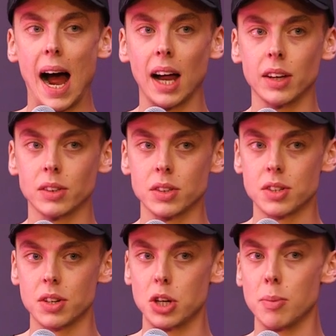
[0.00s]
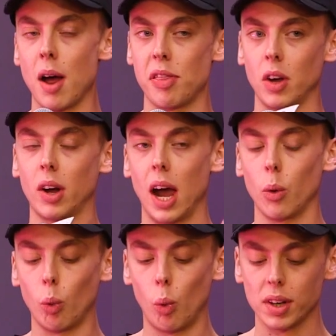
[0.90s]
And you may think, okay,
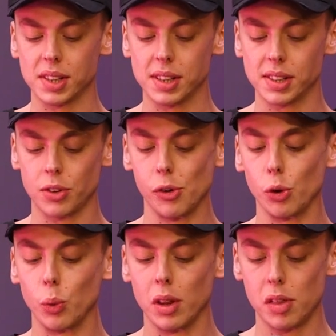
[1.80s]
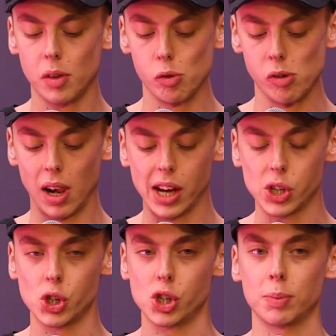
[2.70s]
well, what has this to do with
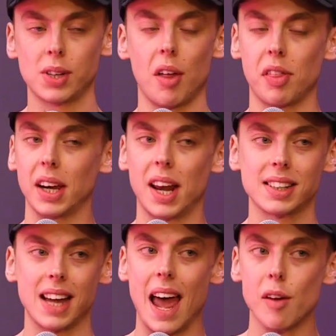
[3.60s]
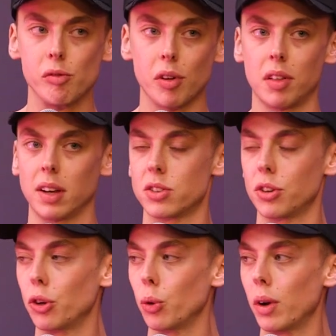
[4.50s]
relationships? I think it has everything to
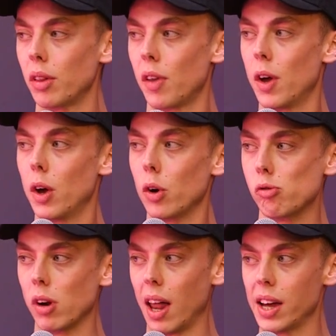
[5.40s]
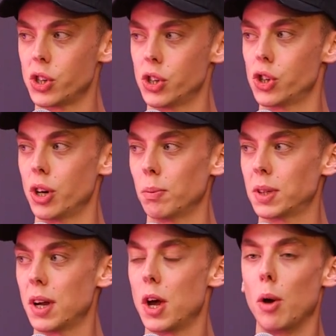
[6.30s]
do with
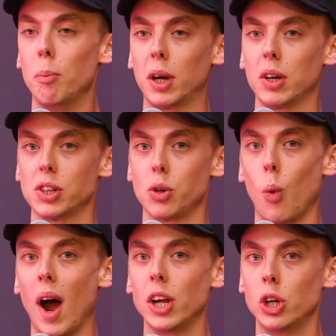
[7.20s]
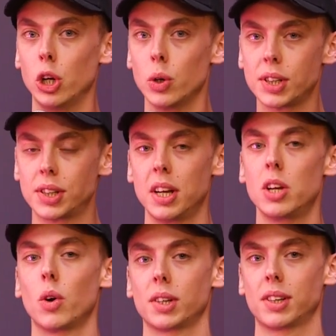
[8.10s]
relationships. Yep. Because the way you see
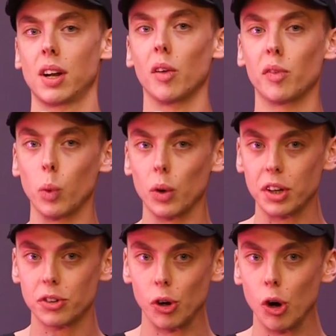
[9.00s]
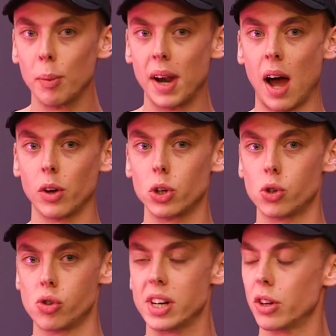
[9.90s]
yourself will determine how you
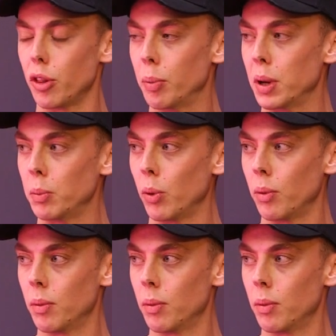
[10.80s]
treat other people.